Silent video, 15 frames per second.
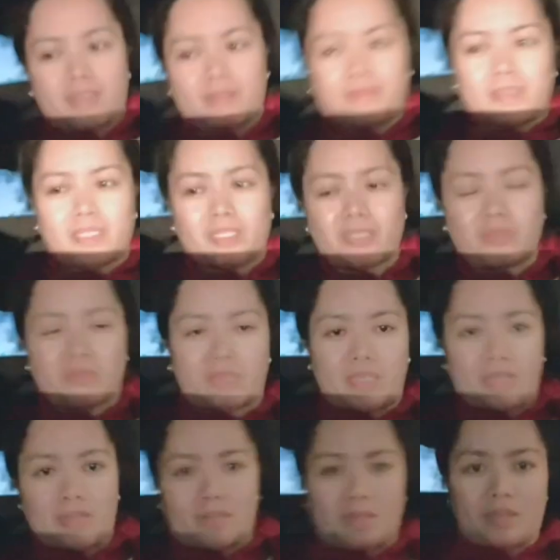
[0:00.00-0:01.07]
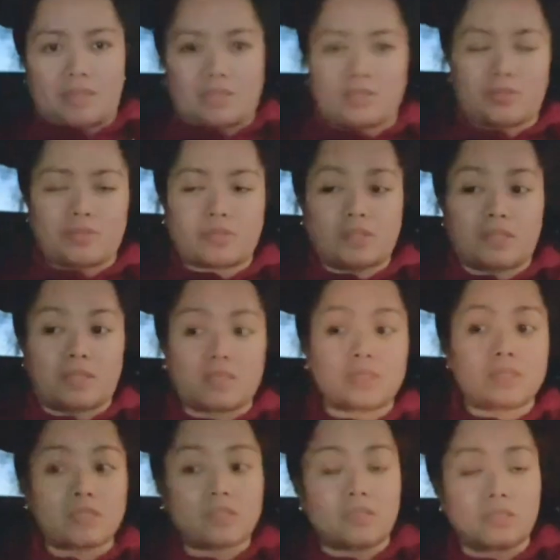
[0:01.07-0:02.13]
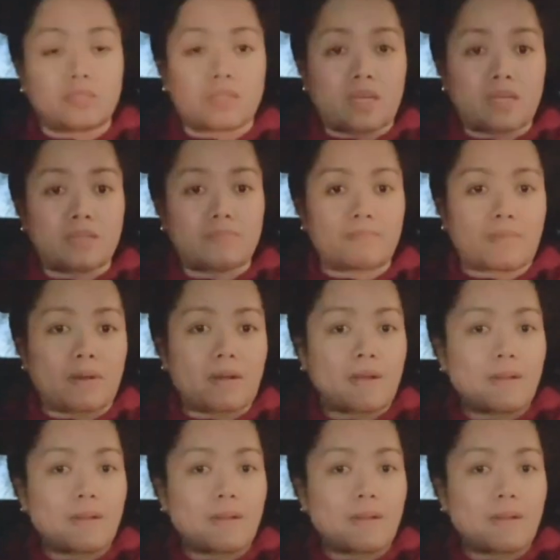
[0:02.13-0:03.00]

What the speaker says: Masyadong early. So, 6:38 pa.